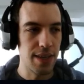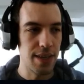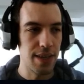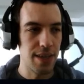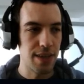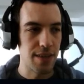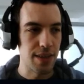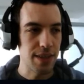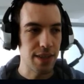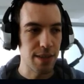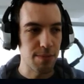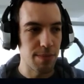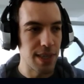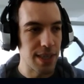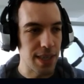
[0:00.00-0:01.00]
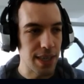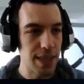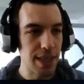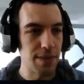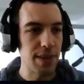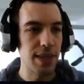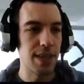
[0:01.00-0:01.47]
That's going to be a
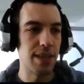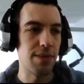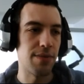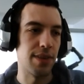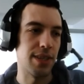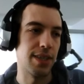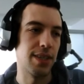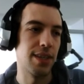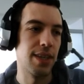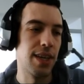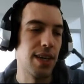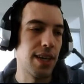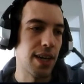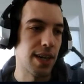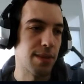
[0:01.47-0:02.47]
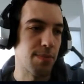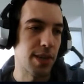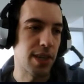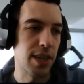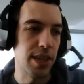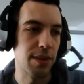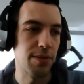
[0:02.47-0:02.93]
significant difference,
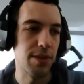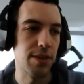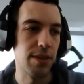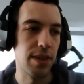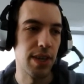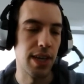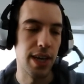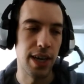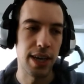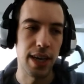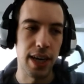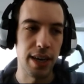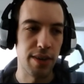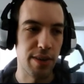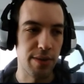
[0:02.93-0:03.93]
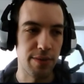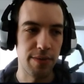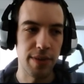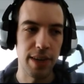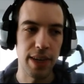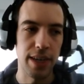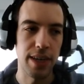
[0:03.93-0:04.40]
especially if you like later on
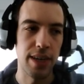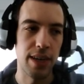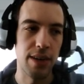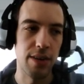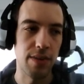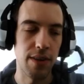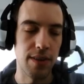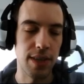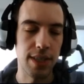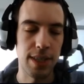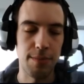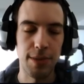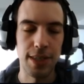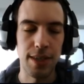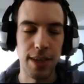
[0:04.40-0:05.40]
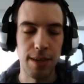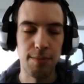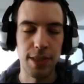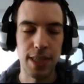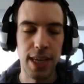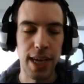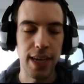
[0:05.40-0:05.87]
figure out that there's some
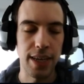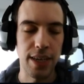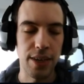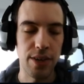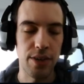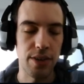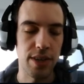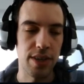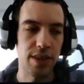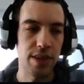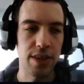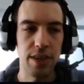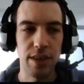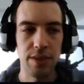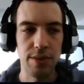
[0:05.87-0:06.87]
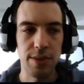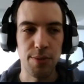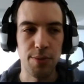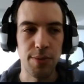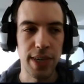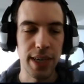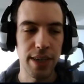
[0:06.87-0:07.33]
mistake in your code. You're not going to lose a
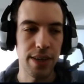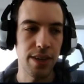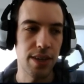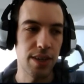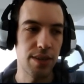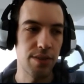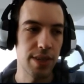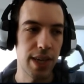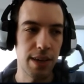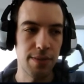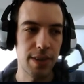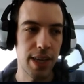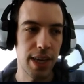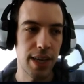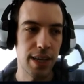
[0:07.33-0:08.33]
week, you're going to lose half a day.